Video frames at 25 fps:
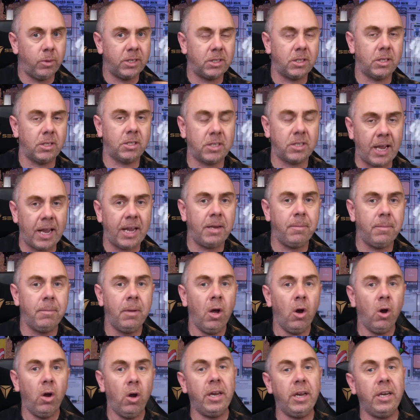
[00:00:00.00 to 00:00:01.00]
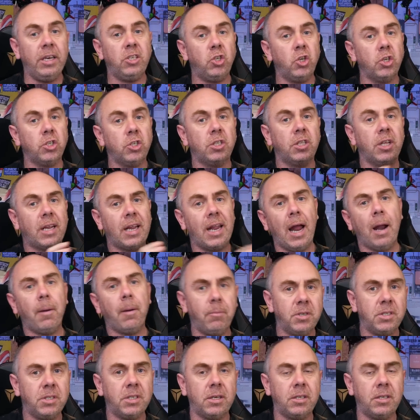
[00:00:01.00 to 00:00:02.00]
is the same and it's just the
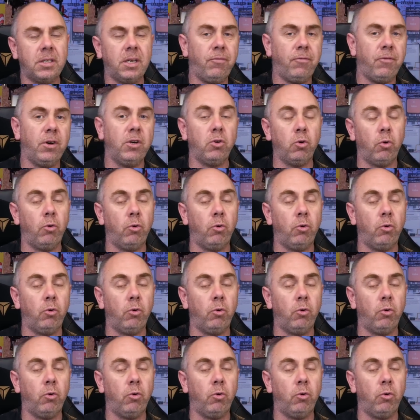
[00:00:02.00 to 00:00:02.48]
cameras that different,